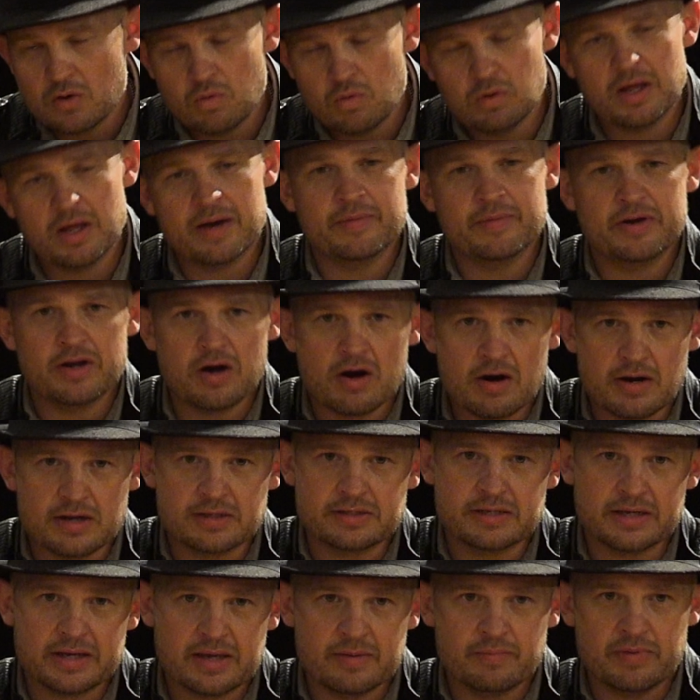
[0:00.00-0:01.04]
Well, I'm an
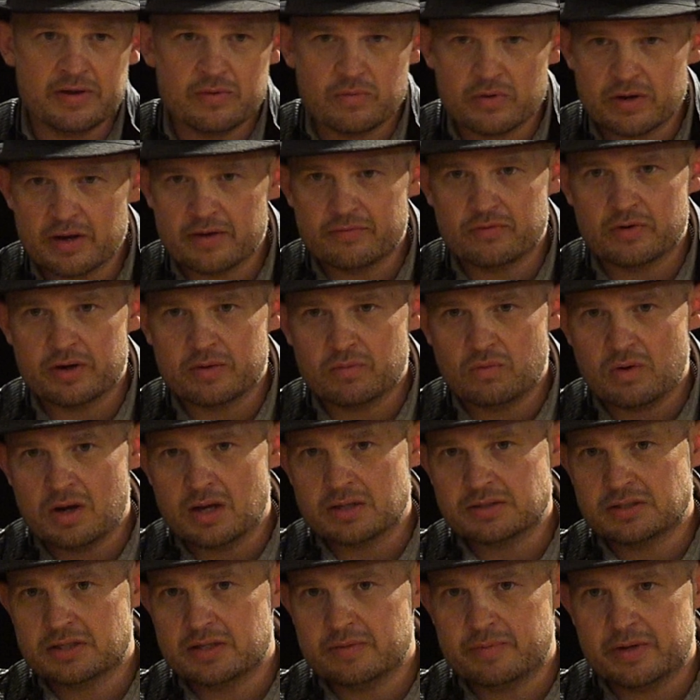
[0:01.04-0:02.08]
artist. It can be whatever it
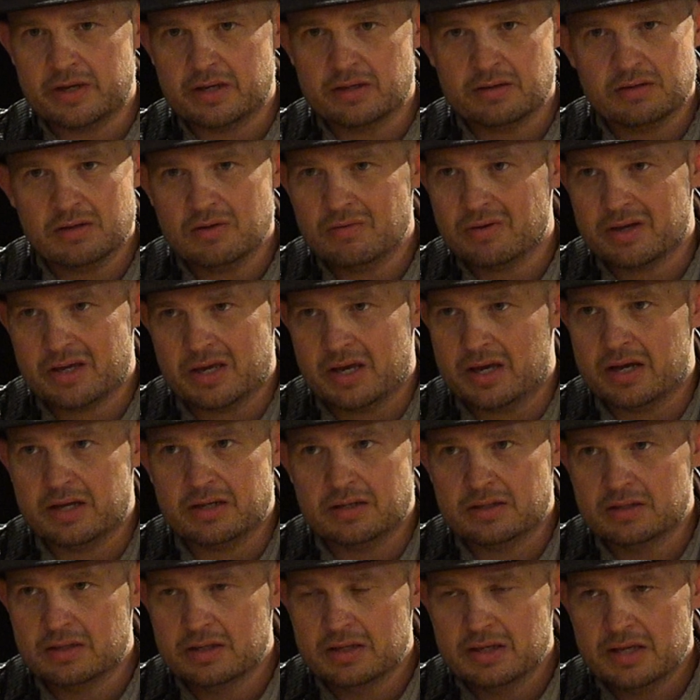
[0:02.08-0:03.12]
wants to be. No, it can't.
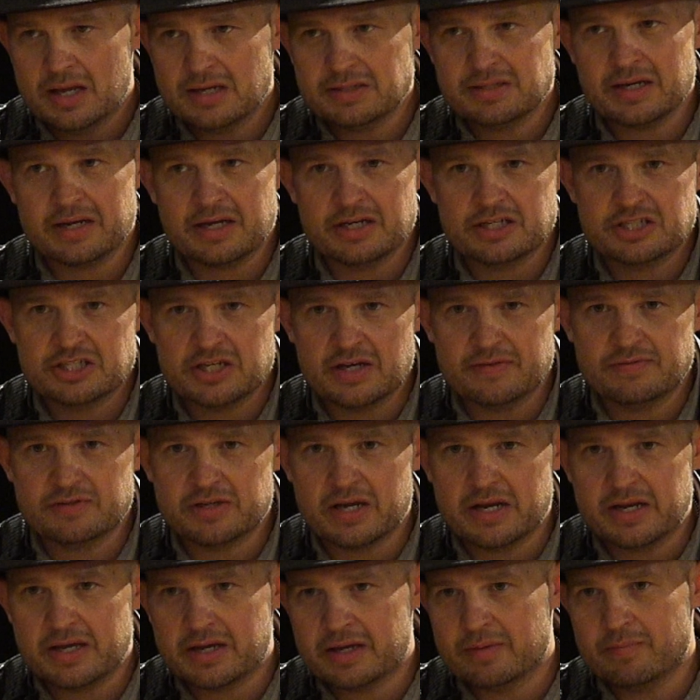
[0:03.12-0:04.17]
That's like a chef
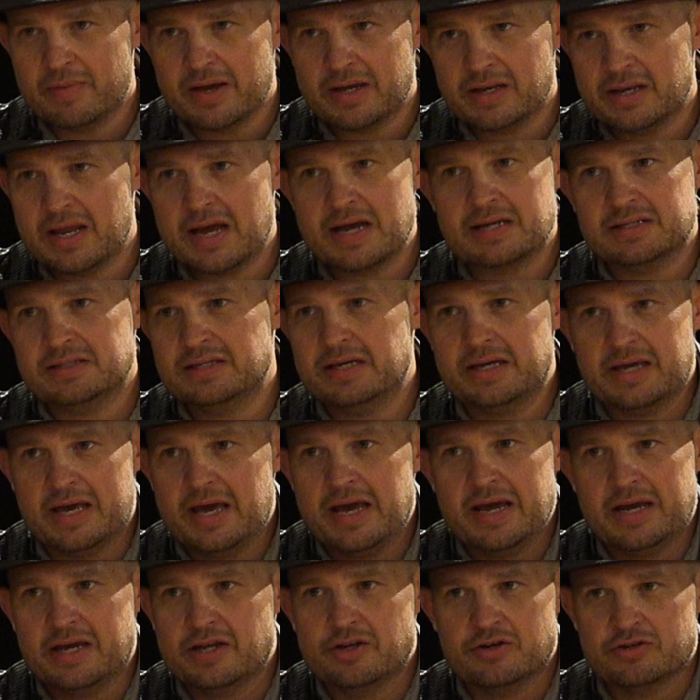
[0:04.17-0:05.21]
saying he can make nasty
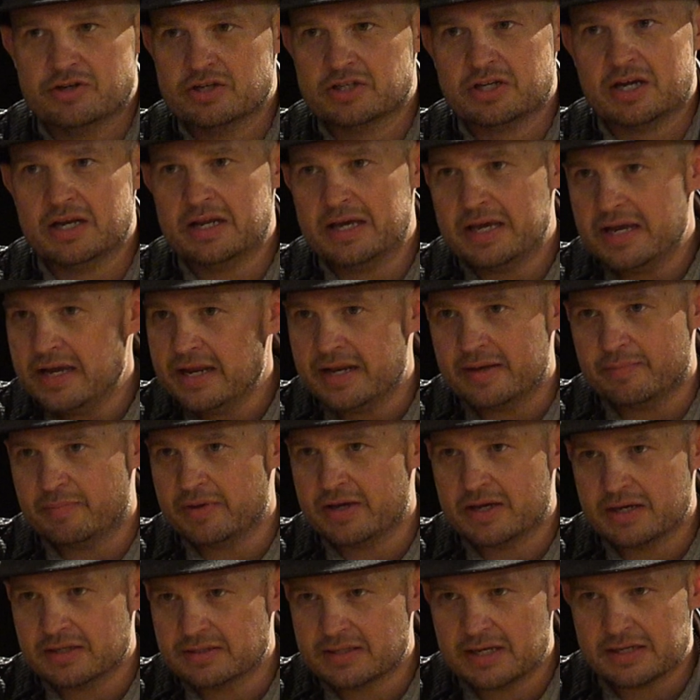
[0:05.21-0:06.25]
cake and you're just going to eat it
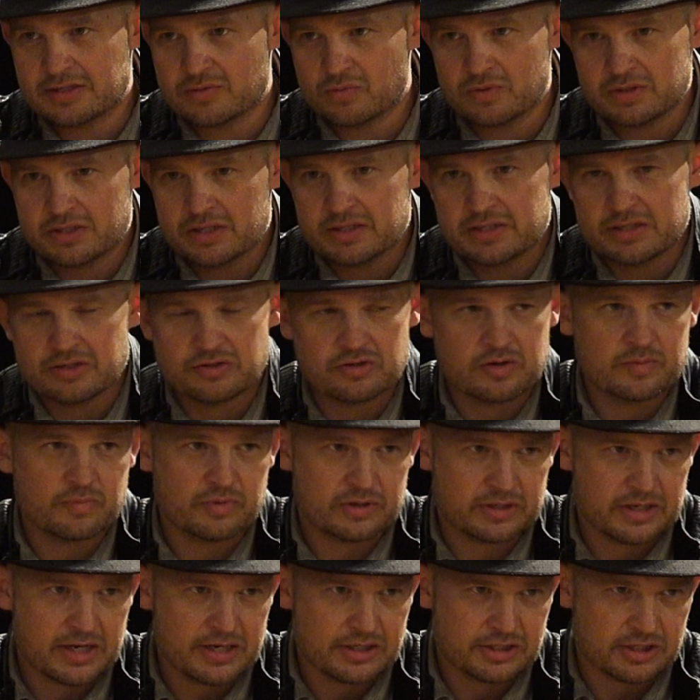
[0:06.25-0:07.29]
because that was his
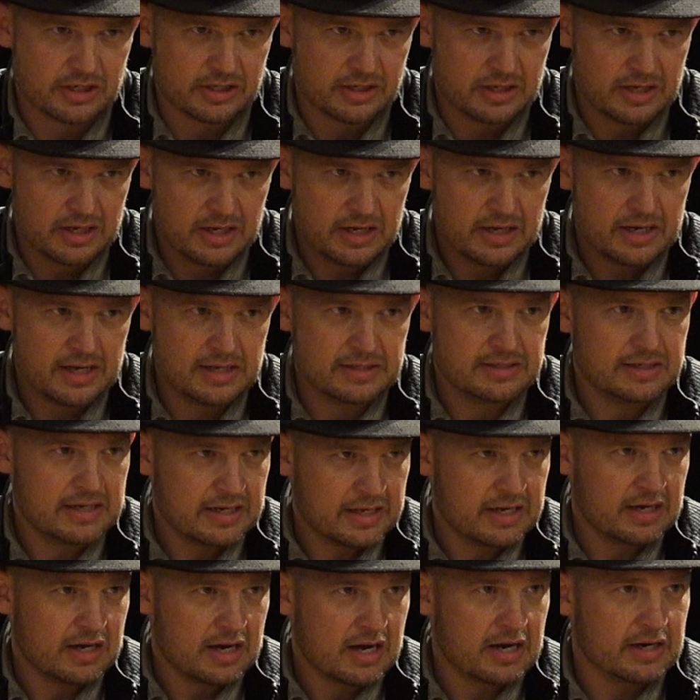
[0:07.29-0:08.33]
interpretation. It's
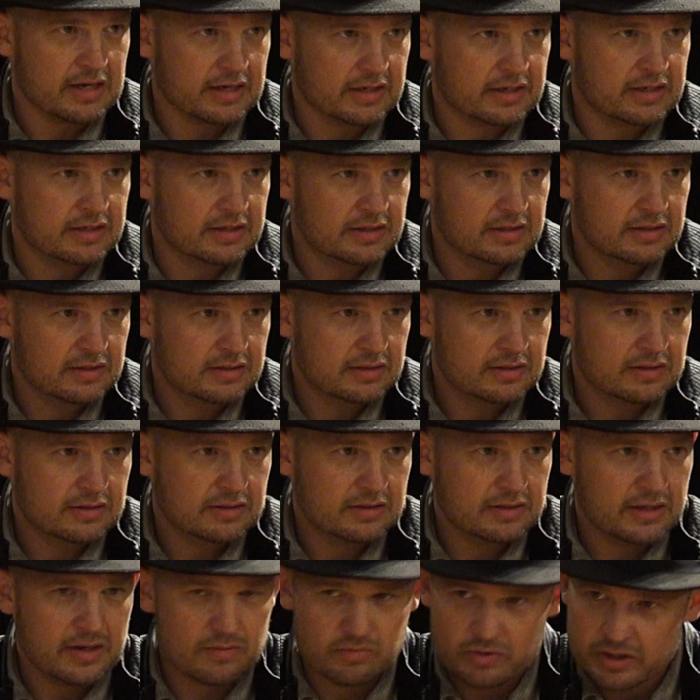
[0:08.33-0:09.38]
idiotic.
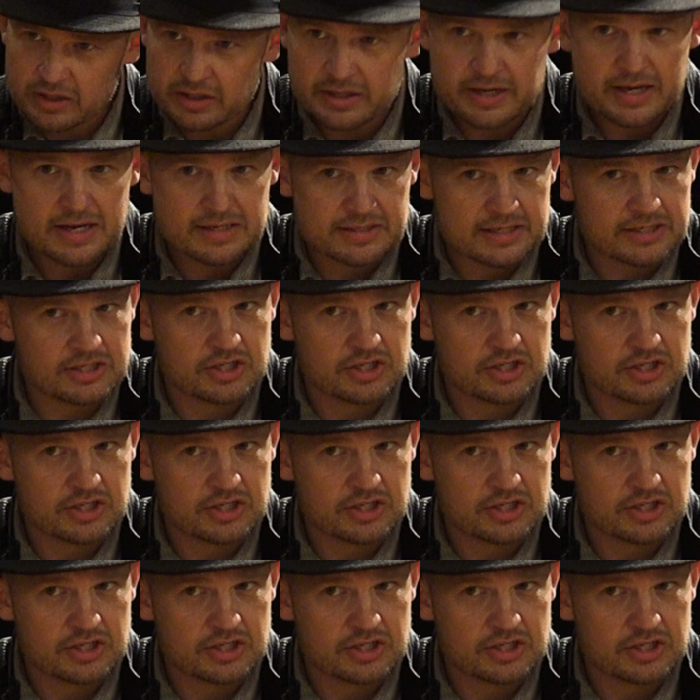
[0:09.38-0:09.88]
It really is.